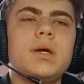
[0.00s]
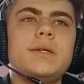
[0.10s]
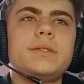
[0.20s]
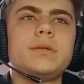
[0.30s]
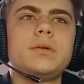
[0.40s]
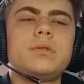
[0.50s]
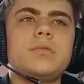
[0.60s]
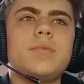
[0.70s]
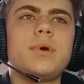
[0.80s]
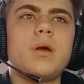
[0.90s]
easier
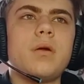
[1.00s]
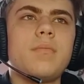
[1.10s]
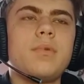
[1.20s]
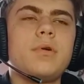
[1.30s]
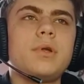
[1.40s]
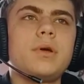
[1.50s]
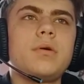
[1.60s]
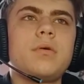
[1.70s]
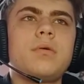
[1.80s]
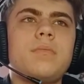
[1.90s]
to buy
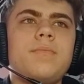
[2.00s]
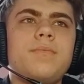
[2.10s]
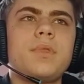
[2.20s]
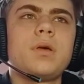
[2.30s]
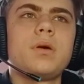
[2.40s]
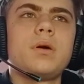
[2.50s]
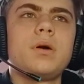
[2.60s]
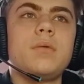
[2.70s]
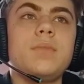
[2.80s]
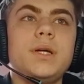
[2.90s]
Polygon
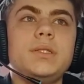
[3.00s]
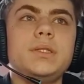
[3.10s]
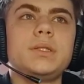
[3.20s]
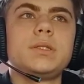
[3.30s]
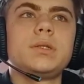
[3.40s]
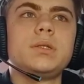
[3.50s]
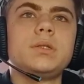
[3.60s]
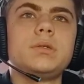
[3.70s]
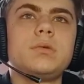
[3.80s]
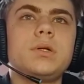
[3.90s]
uh, Matic uh,
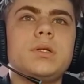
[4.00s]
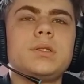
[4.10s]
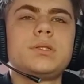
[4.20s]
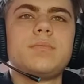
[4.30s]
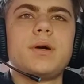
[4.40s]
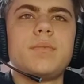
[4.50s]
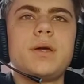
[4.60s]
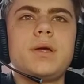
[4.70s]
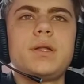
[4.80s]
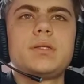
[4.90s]
tokens by
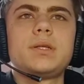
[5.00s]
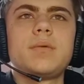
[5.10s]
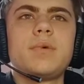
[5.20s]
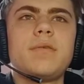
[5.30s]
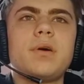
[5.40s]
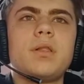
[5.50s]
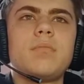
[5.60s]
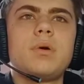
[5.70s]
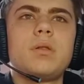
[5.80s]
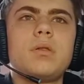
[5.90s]
Matic them
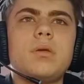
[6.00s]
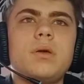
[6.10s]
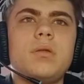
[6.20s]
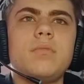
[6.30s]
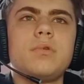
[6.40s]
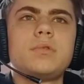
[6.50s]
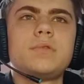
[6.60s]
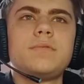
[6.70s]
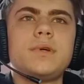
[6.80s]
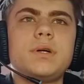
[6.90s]
available in
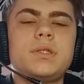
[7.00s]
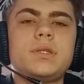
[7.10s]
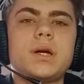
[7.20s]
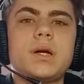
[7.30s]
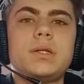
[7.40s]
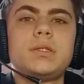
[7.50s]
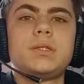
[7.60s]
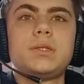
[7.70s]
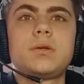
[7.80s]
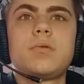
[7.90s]
both fiat and
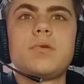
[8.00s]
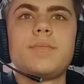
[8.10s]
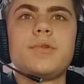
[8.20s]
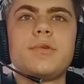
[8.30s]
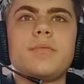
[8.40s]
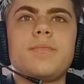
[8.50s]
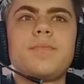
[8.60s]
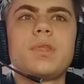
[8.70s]
crypto.